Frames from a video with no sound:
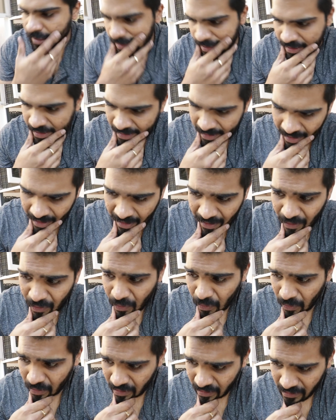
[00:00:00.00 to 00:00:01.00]
I think I can
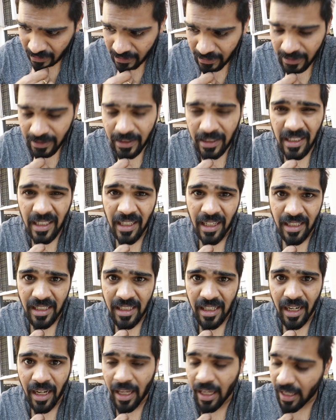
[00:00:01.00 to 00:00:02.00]
do it. Let's
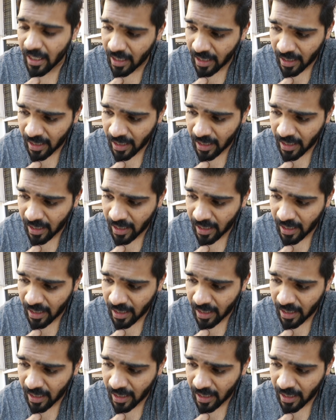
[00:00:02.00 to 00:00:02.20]
try.